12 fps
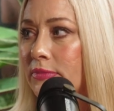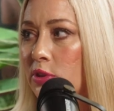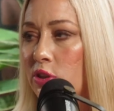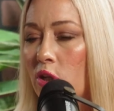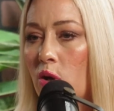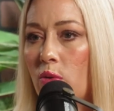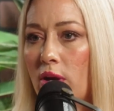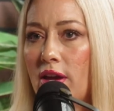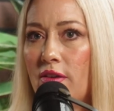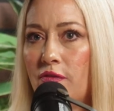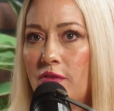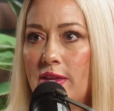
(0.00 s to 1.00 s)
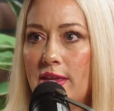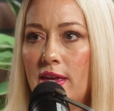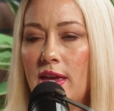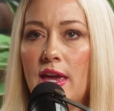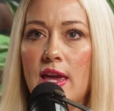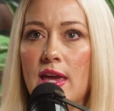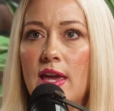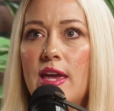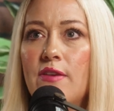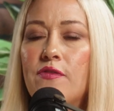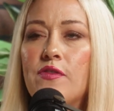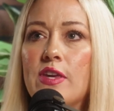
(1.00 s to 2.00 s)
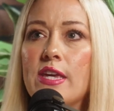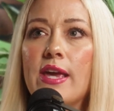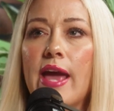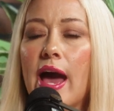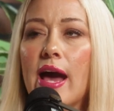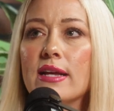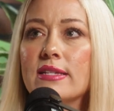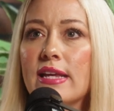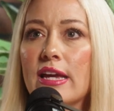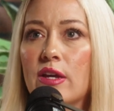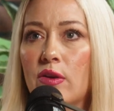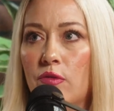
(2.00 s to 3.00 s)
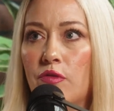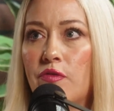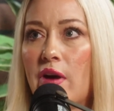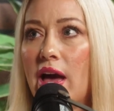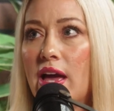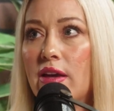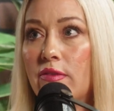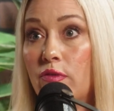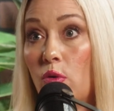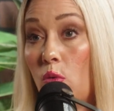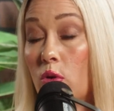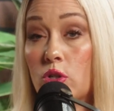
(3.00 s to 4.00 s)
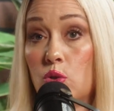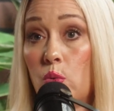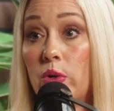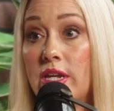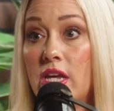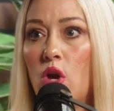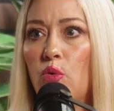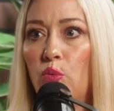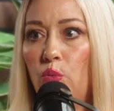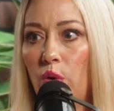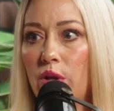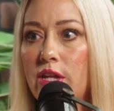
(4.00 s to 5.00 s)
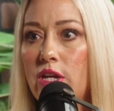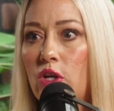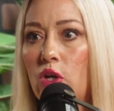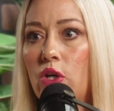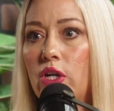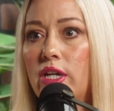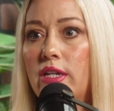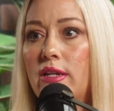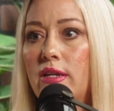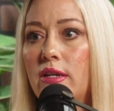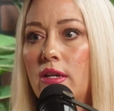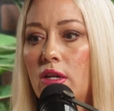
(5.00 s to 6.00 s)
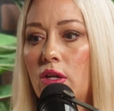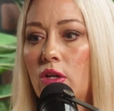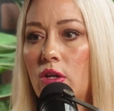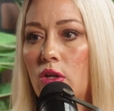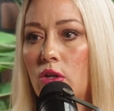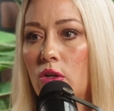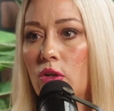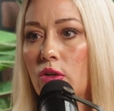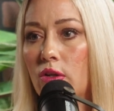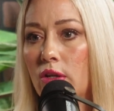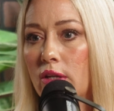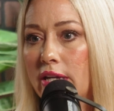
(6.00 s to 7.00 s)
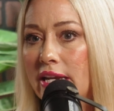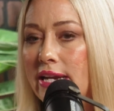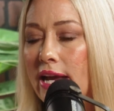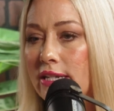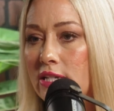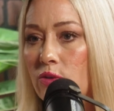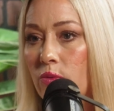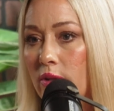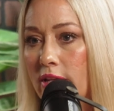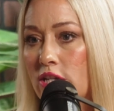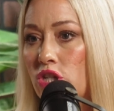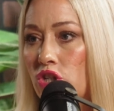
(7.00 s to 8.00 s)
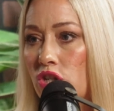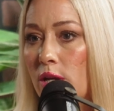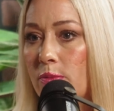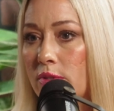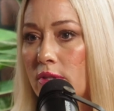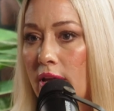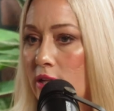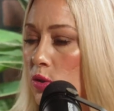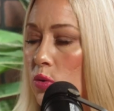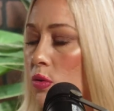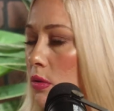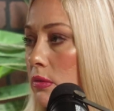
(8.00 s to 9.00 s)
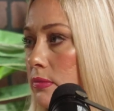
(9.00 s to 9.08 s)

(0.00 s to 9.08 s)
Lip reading: So if he has like 5 or 20 really good connecting relationships, that's cool.